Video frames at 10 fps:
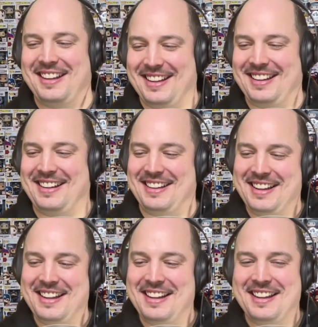
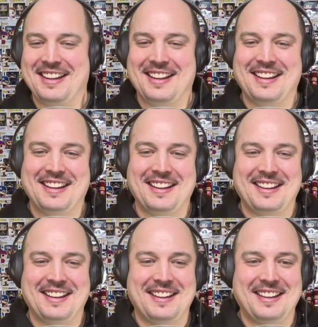
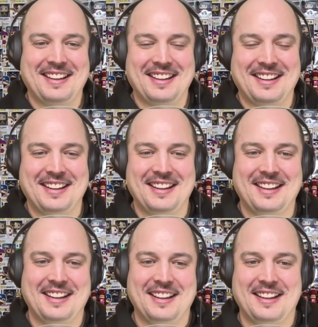
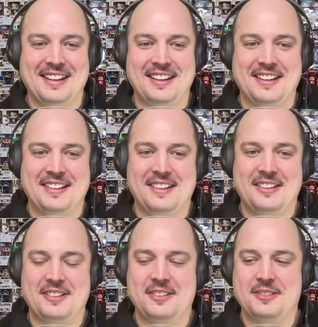
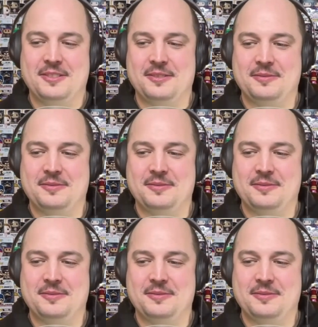(not speaking)